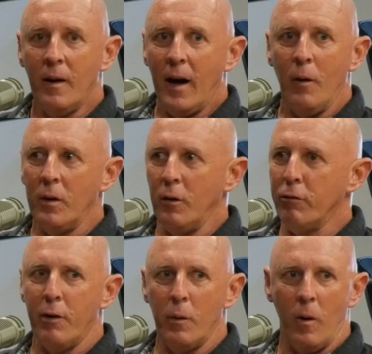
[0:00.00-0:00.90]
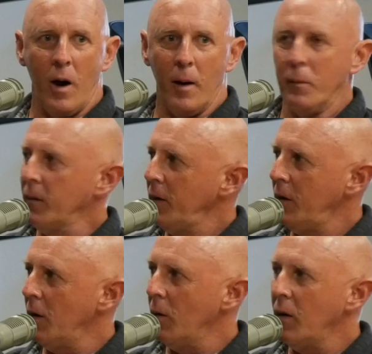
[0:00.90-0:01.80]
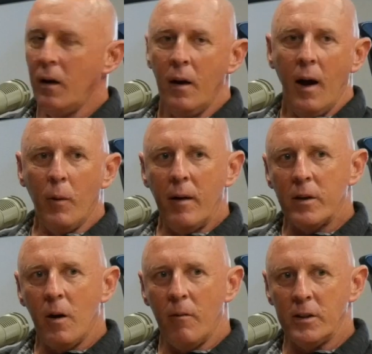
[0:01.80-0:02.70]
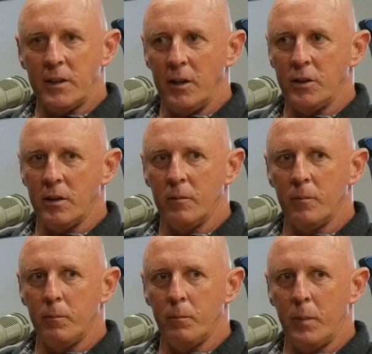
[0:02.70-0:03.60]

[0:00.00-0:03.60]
I don't want to do a photo op. I want to have a conversation.